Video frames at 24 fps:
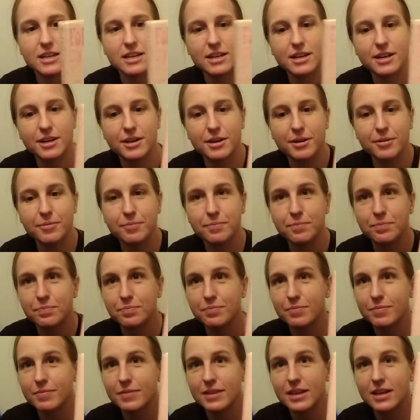
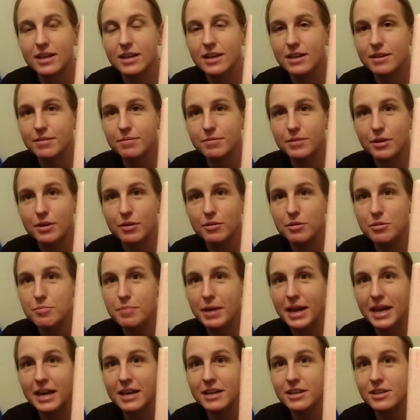Going to
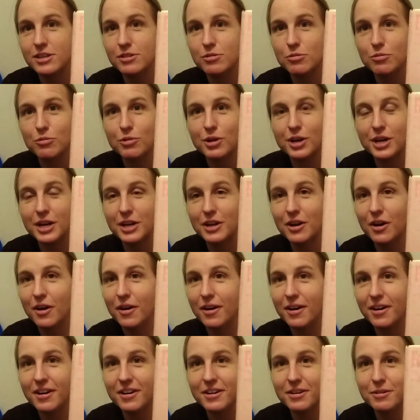band, working
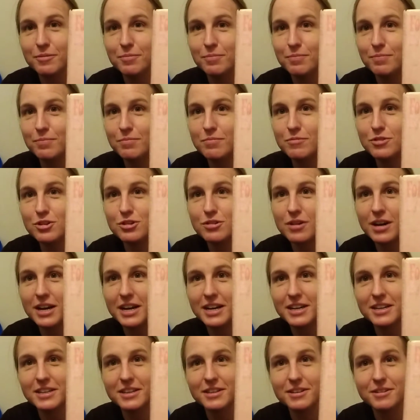hard,
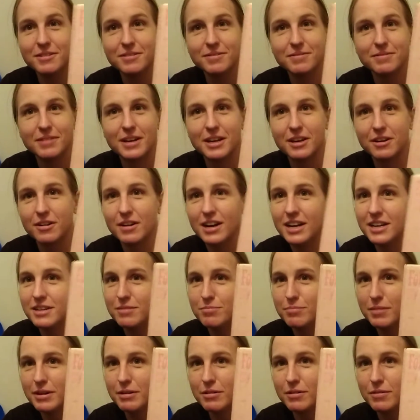trying to, I
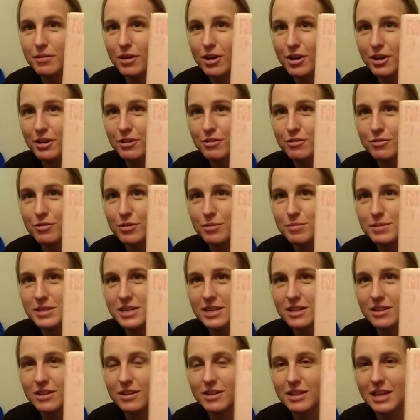don't know, our uniforms
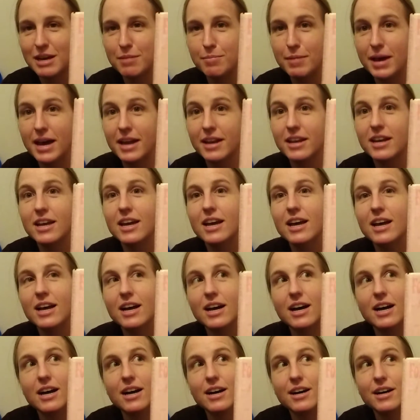didn't look that bad.
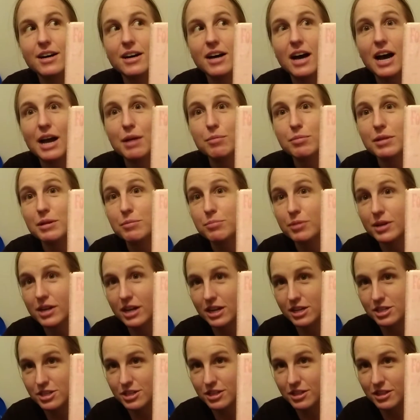I played
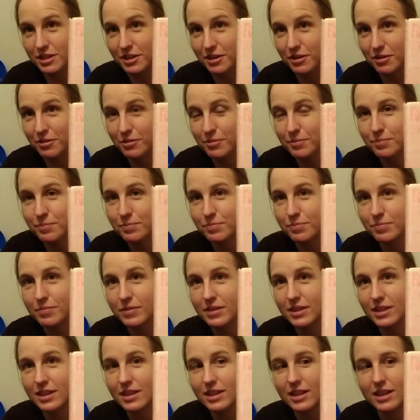percussion though,
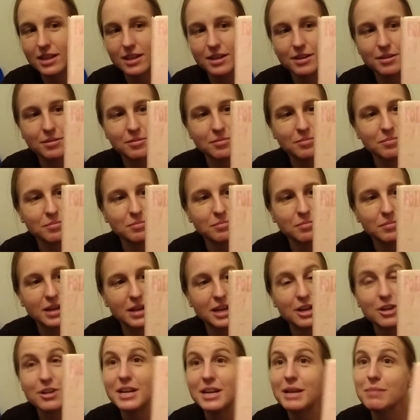
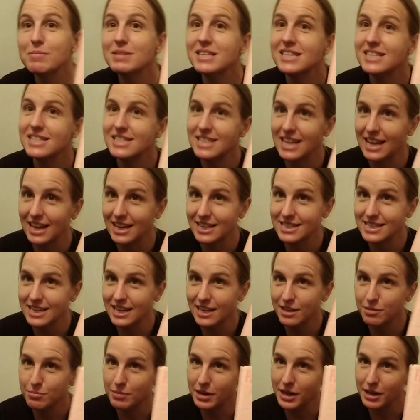and her name is
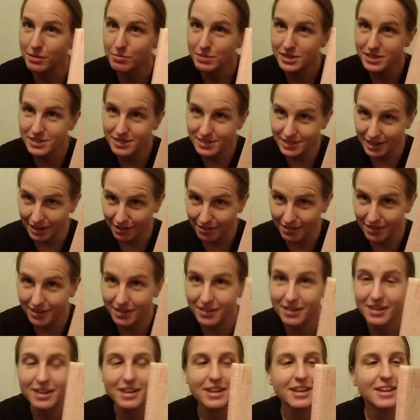Sandy, and my name is
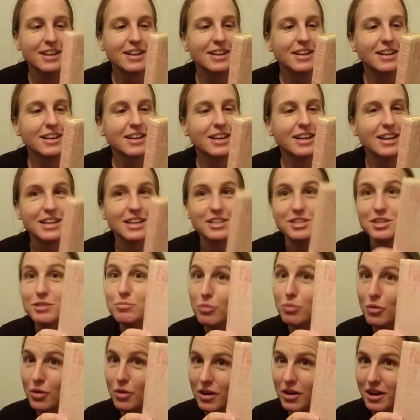Sarah, and she's
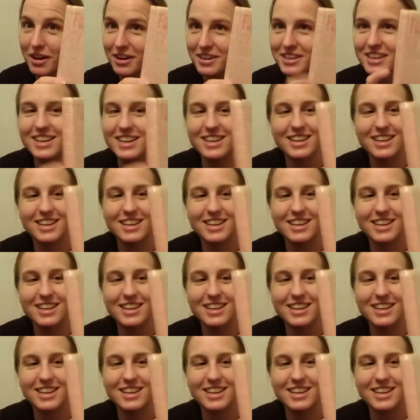blonde.